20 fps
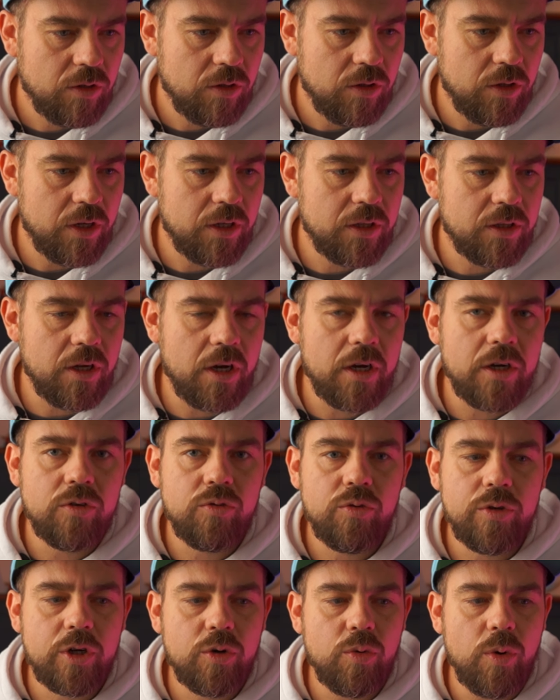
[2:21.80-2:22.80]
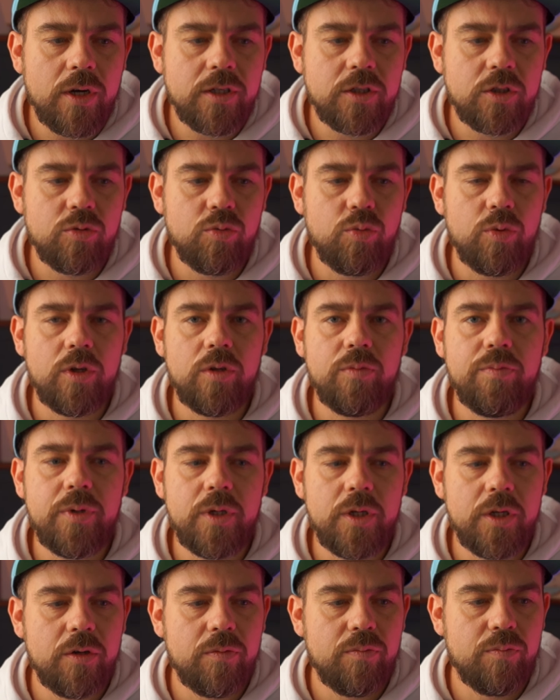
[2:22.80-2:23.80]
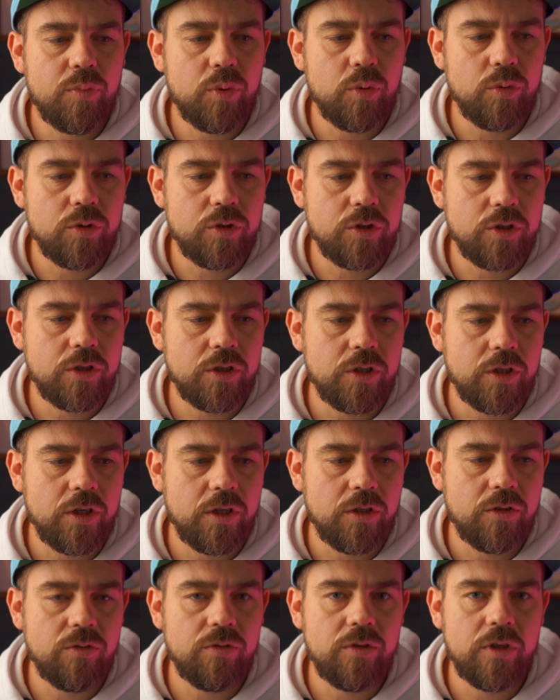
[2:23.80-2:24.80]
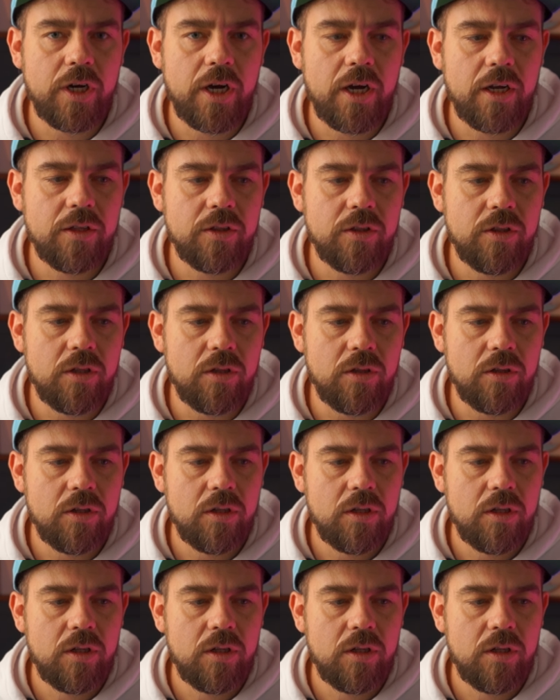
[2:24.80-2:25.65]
The entire request will be pushed into the handle